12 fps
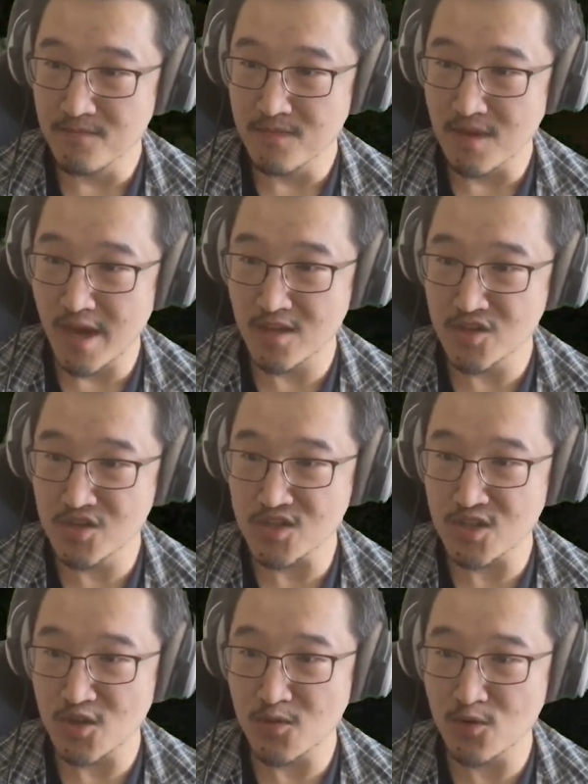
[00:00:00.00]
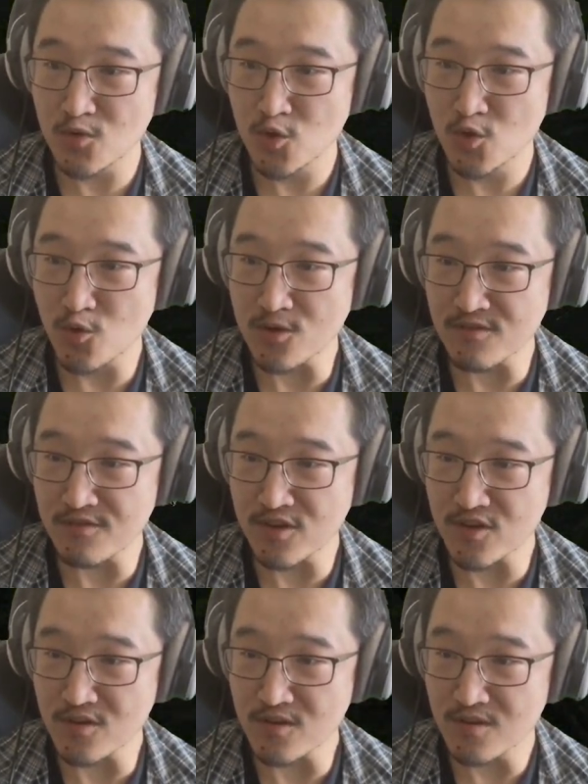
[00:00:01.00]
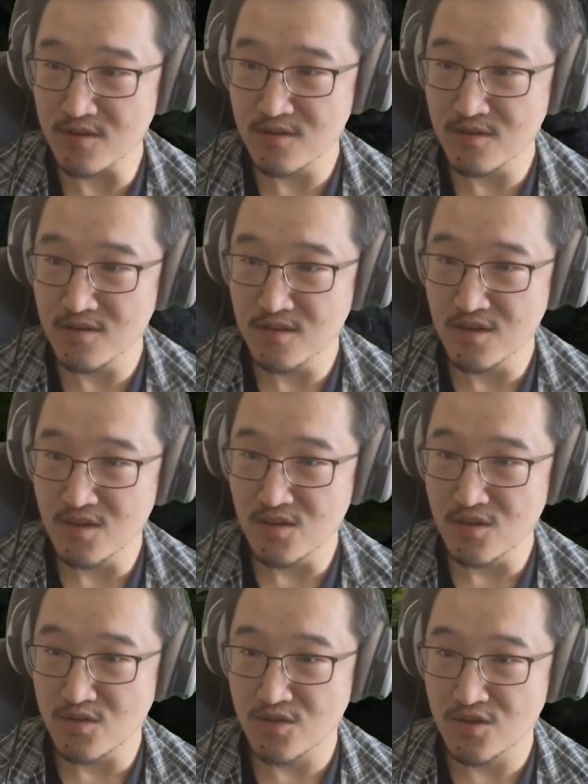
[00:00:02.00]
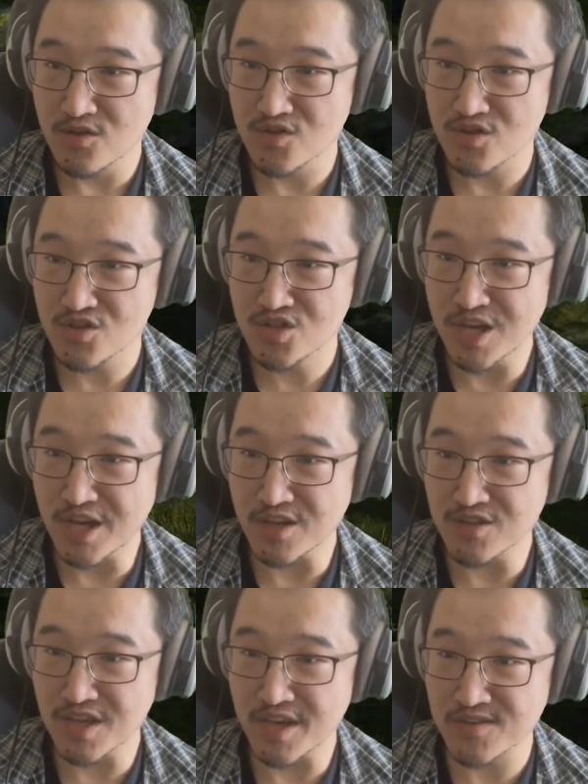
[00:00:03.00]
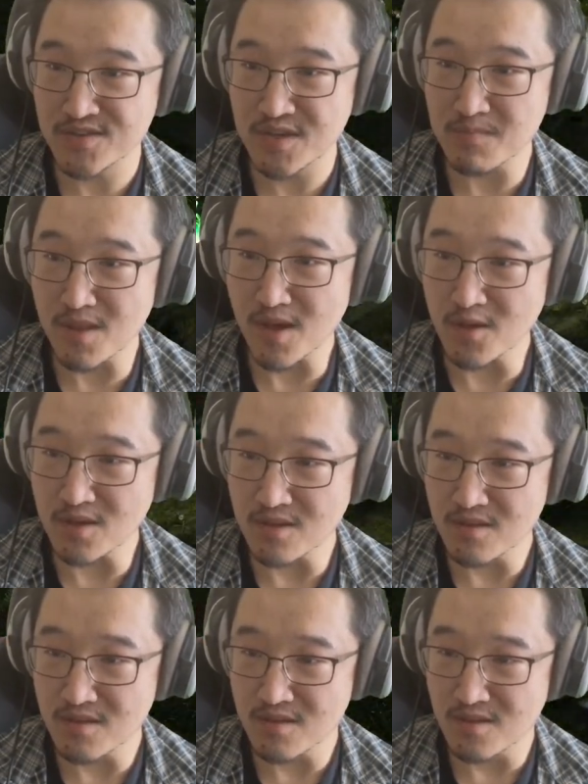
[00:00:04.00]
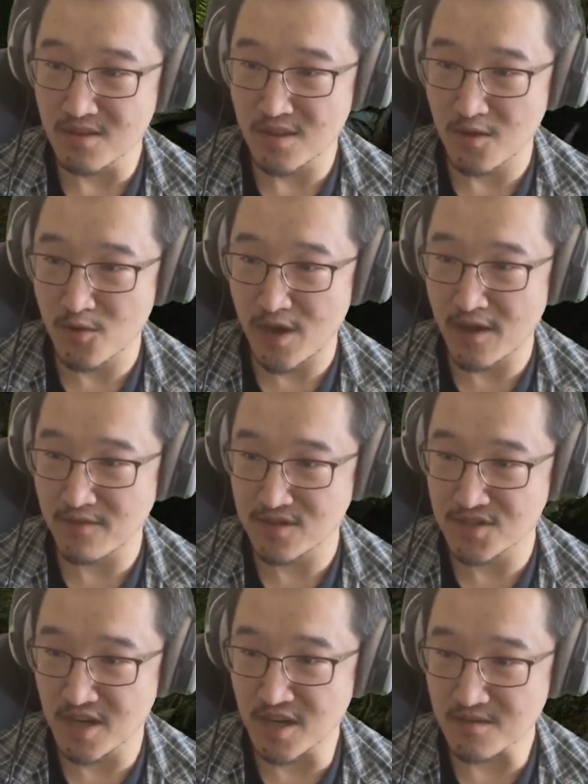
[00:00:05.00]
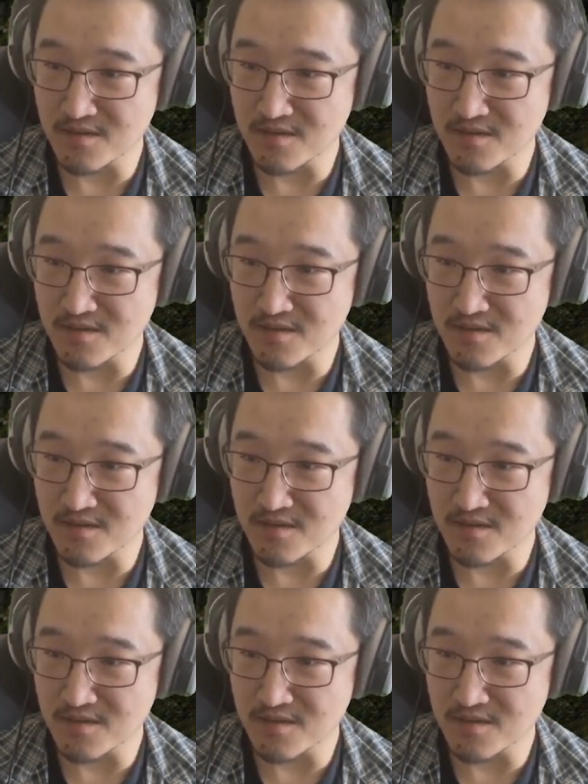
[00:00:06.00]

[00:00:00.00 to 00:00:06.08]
And just a little bit north of here, there's a jade tech zipline that we have to take.